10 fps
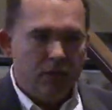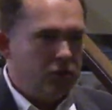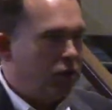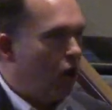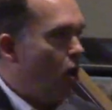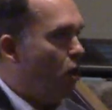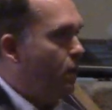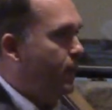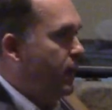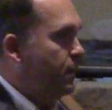To call
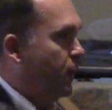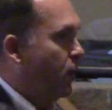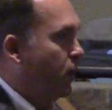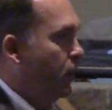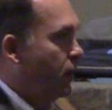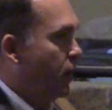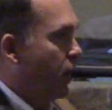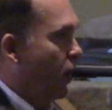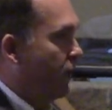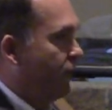people
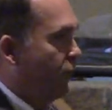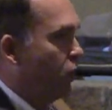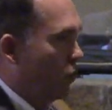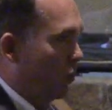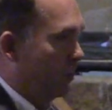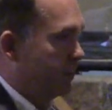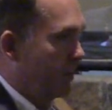a fool,